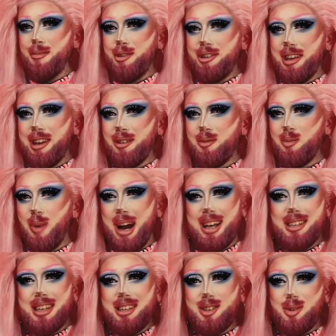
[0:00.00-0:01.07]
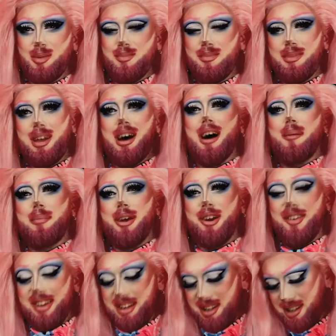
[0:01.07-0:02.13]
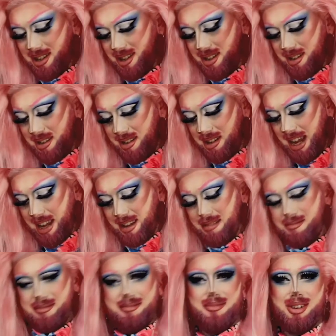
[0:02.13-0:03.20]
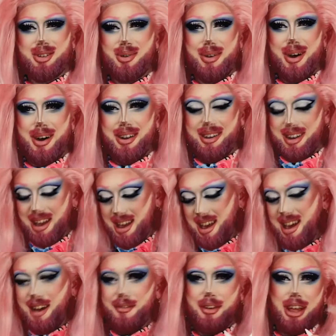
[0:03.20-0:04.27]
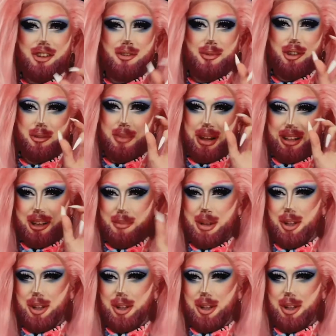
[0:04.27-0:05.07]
just like, why is it so up there and like, what's going on? So that should just be a little bit